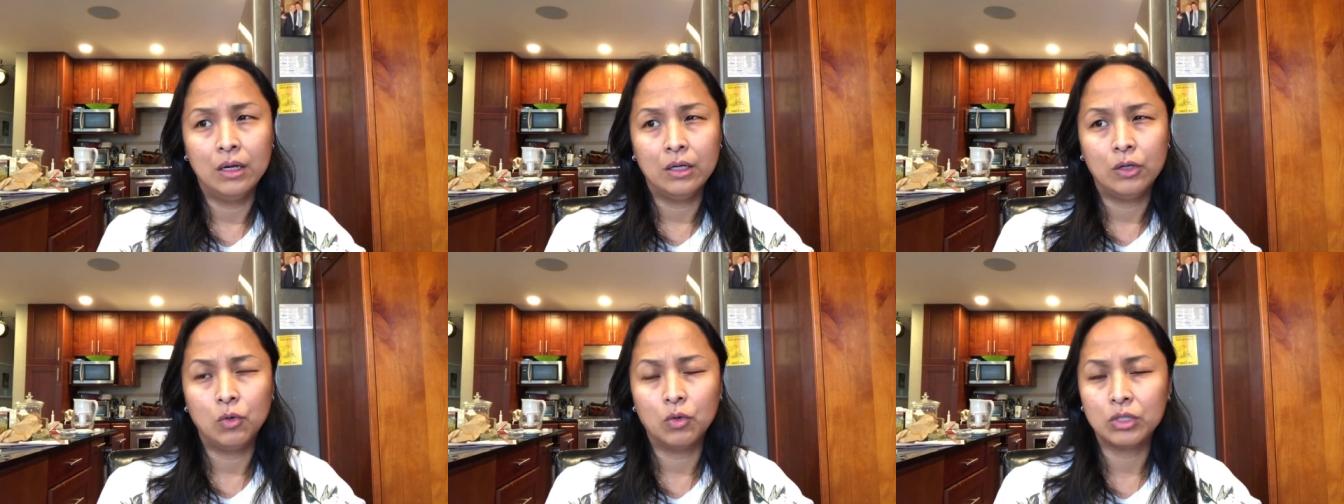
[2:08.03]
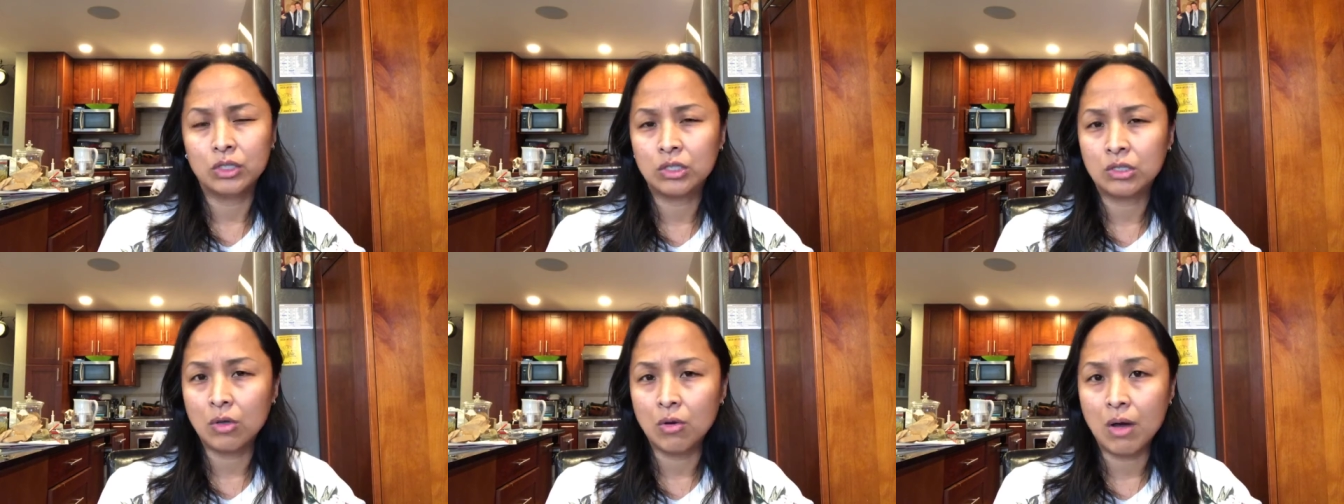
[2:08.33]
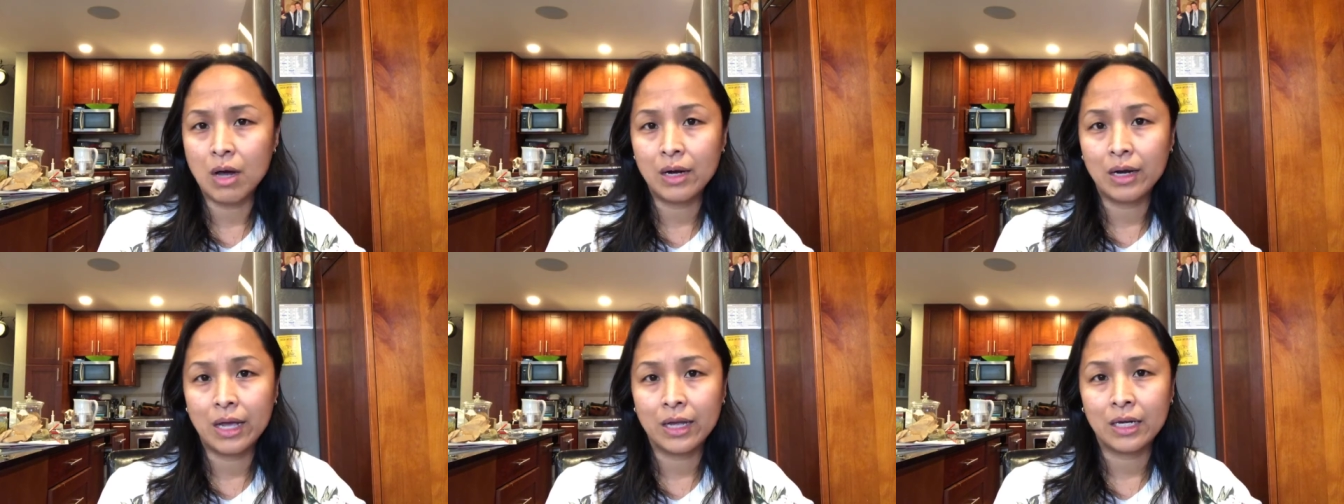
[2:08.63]
your soul
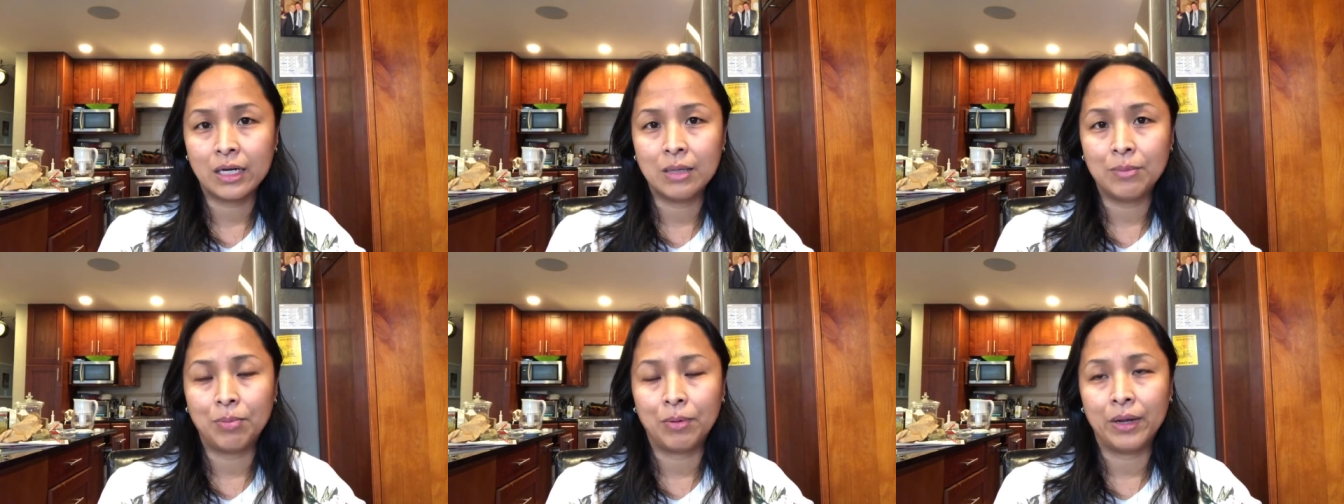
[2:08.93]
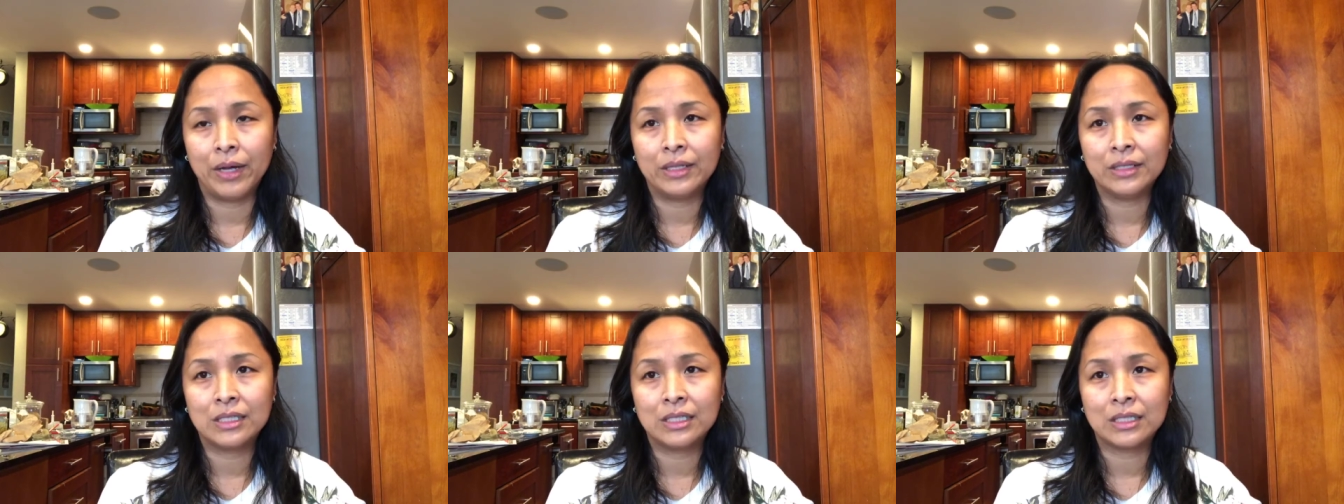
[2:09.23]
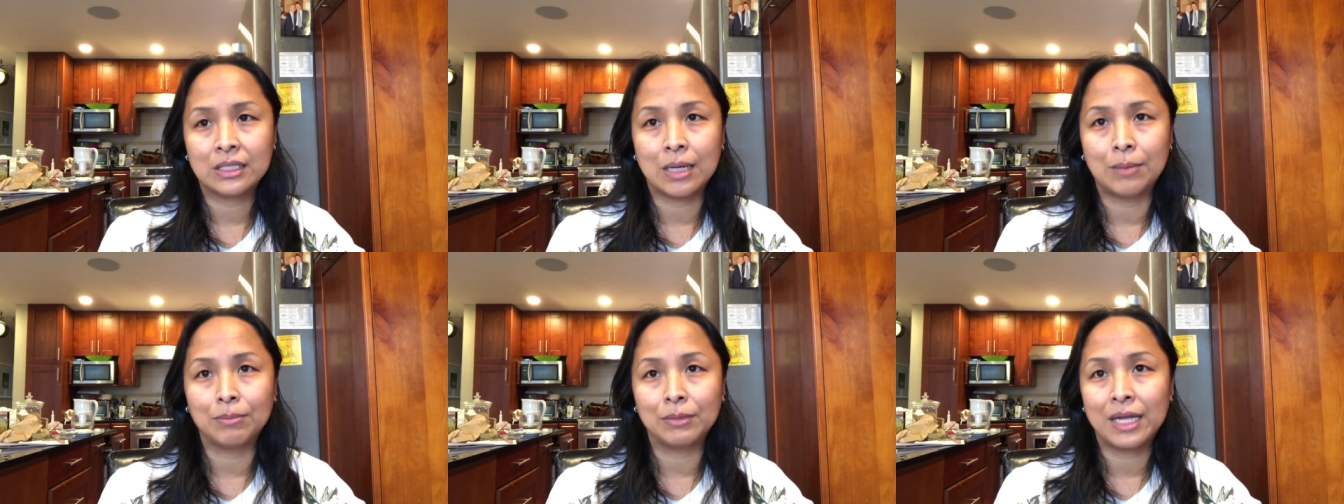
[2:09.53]
unlikely playing
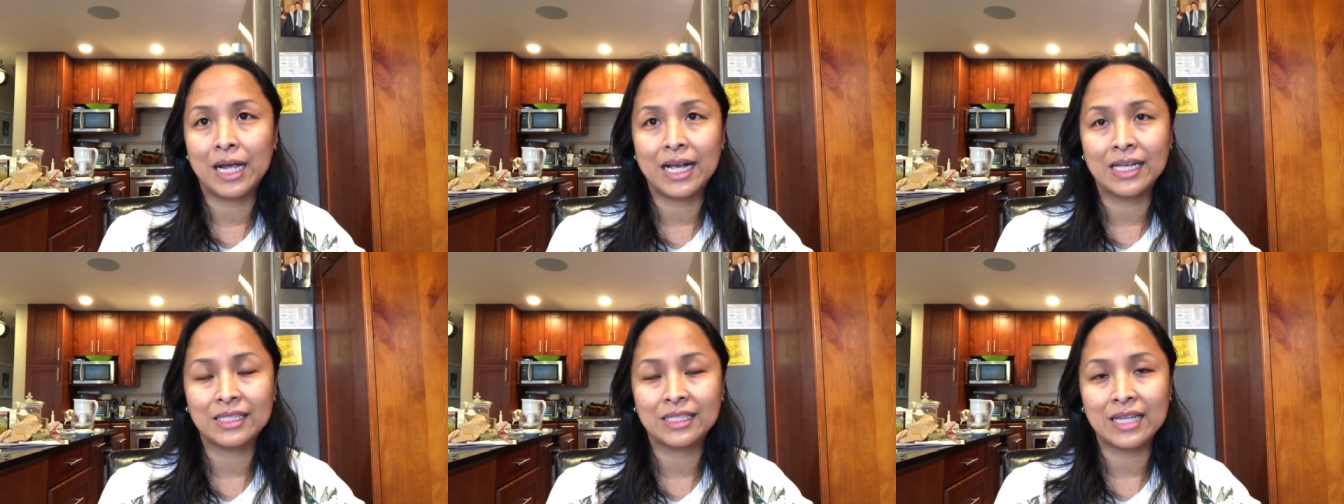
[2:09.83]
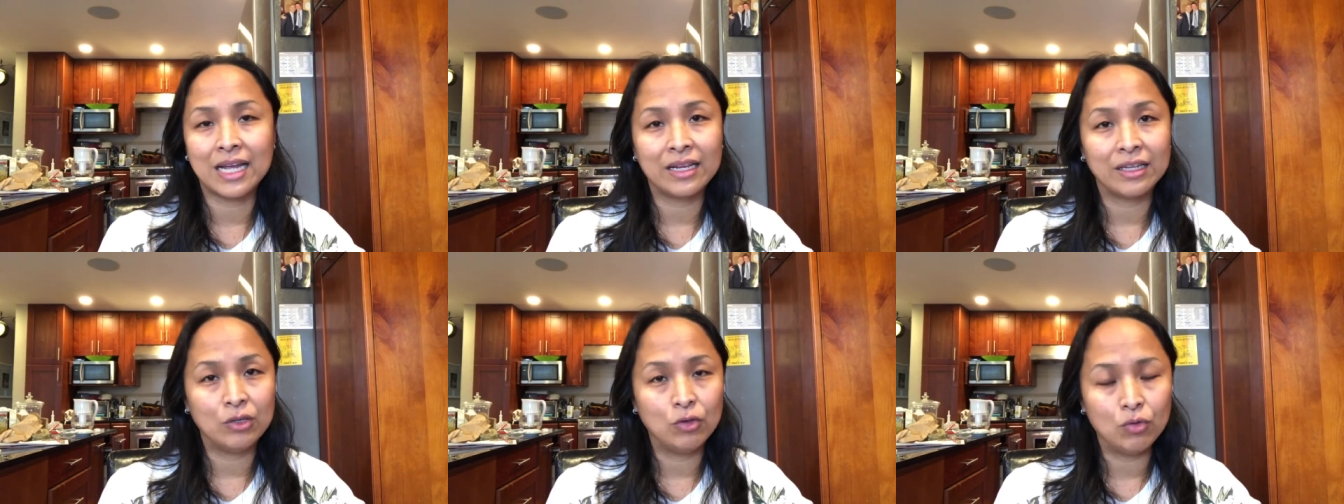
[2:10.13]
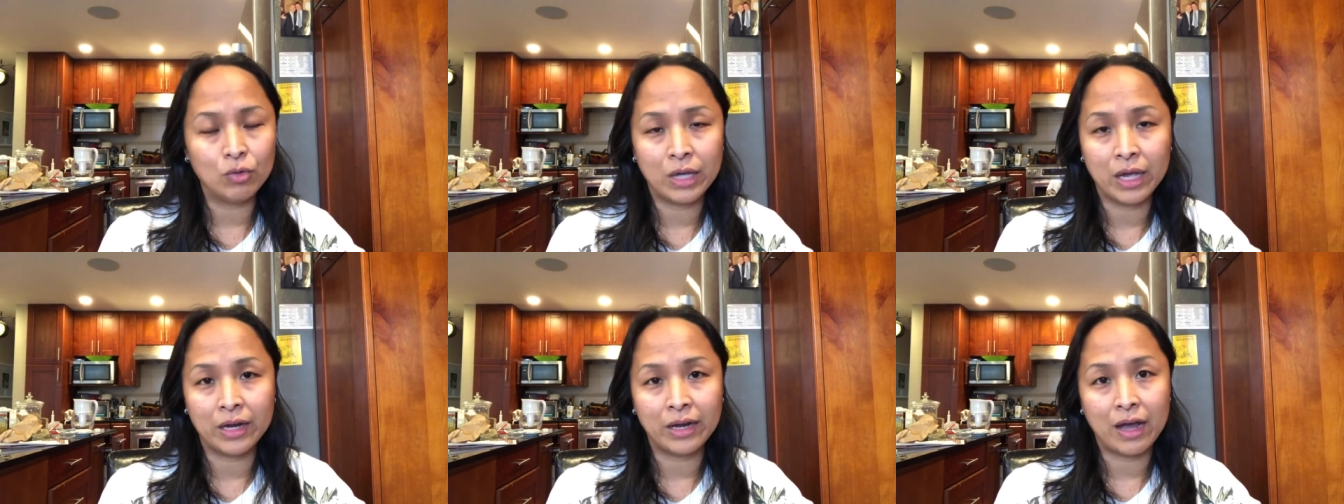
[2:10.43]
some test that
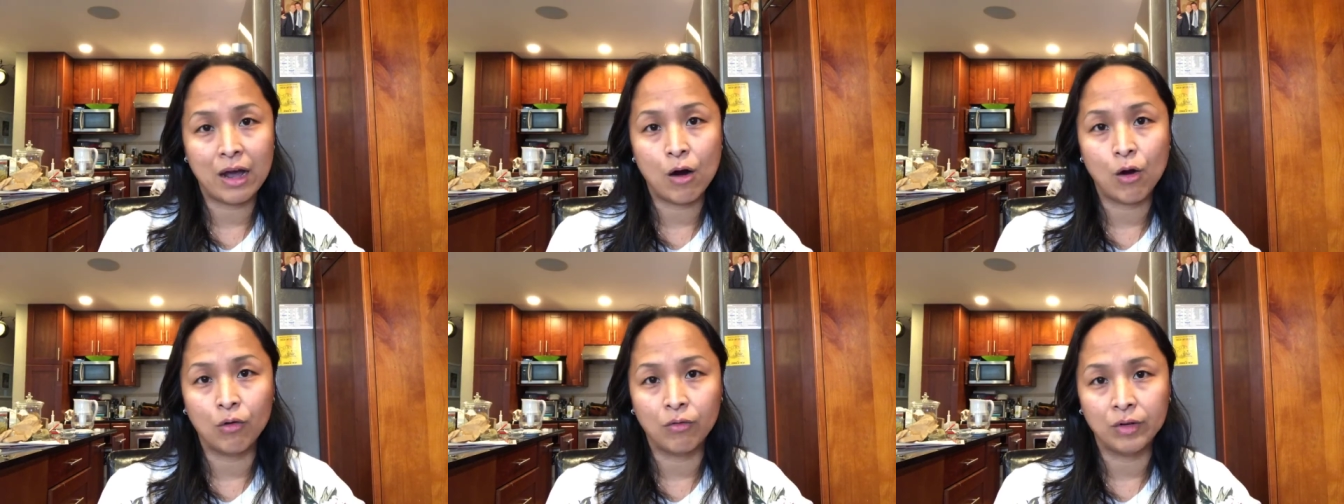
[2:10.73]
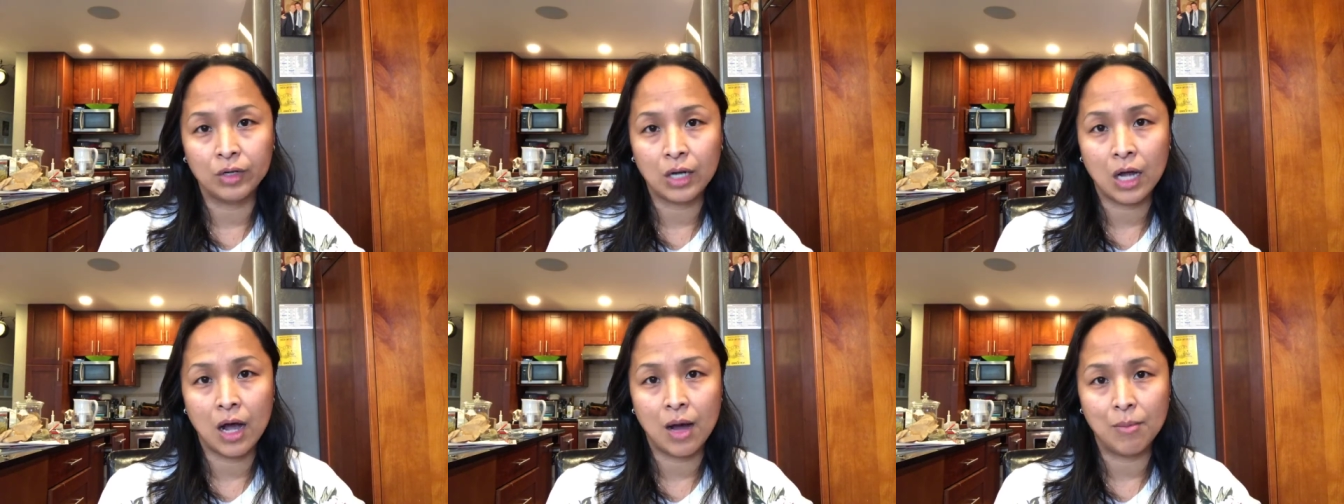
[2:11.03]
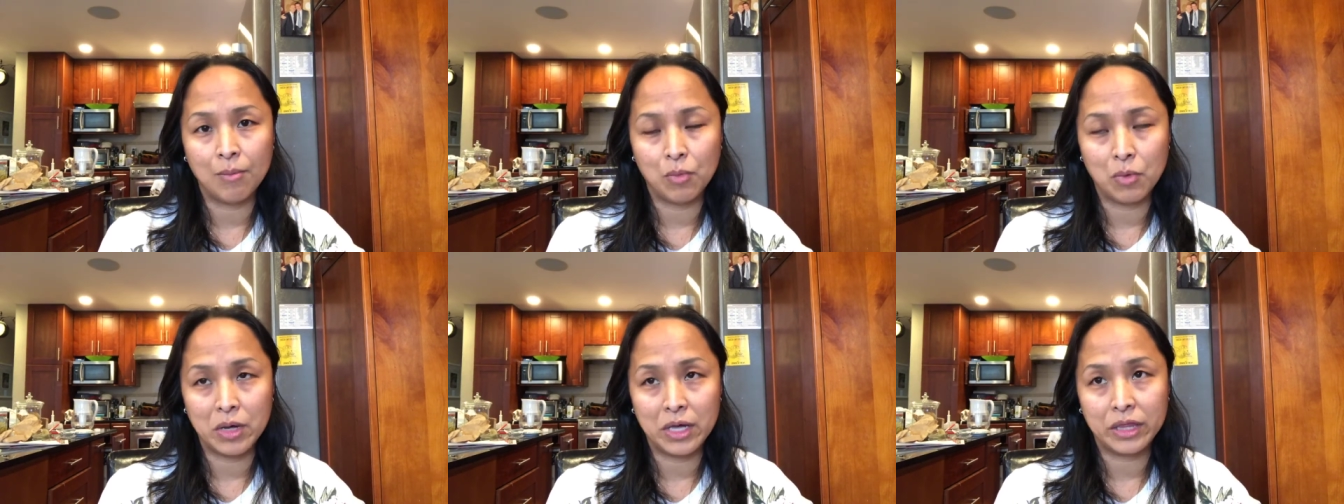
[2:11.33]
you cannot
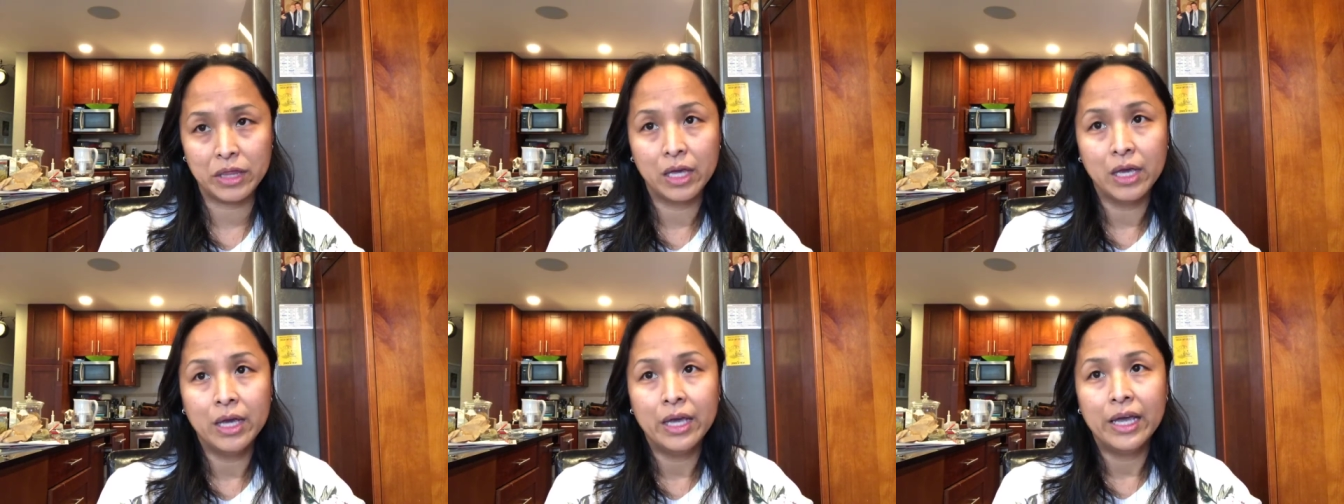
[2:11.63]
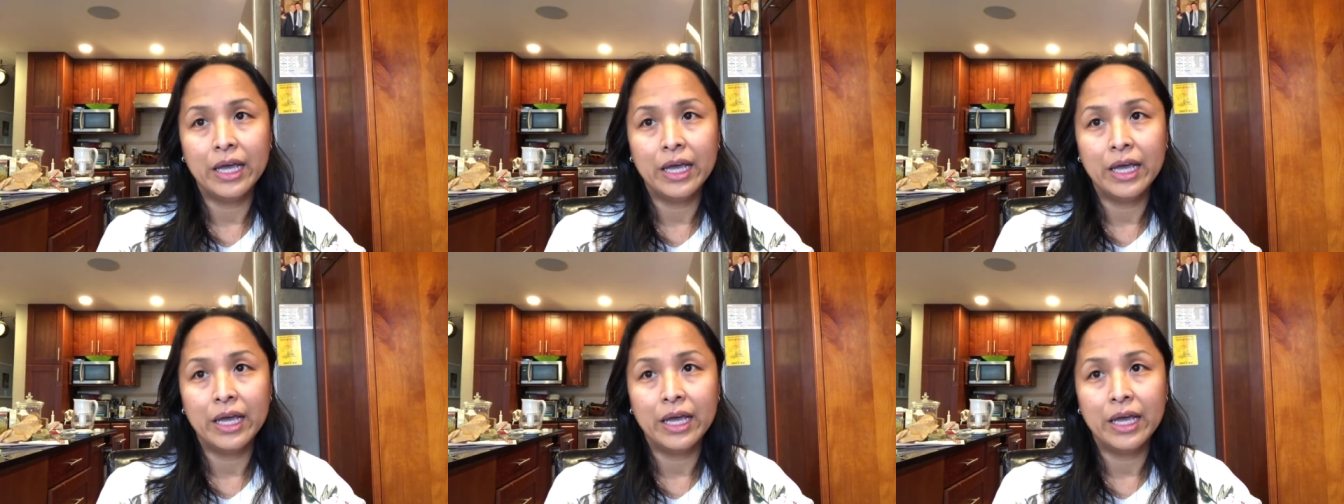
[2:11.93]
overcome with.